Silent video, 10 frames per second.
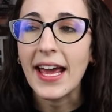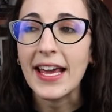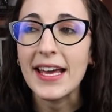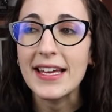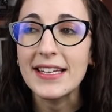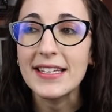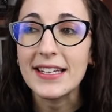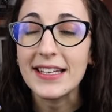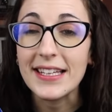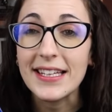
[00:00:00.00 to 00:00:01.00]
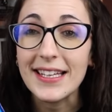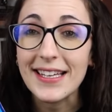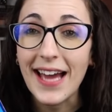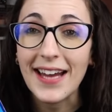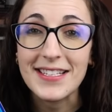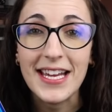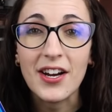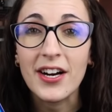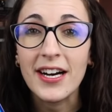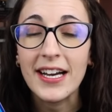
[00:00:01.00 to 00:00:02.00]
and he had to
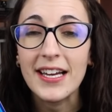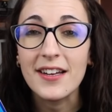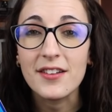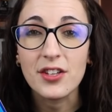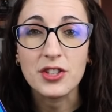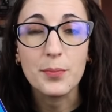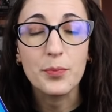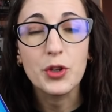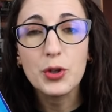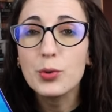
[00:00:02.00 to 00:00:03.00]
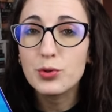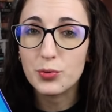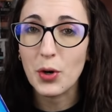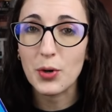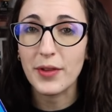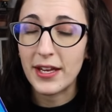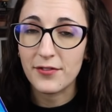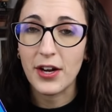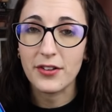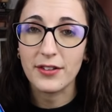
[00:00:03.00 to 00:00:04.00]
take on such a huge role that
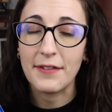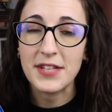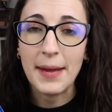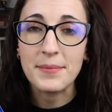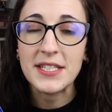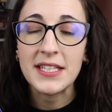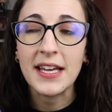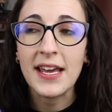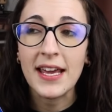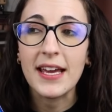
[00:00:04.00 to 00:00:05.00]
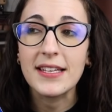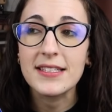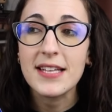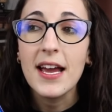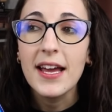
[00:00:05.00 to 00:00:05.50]
his father left empty, and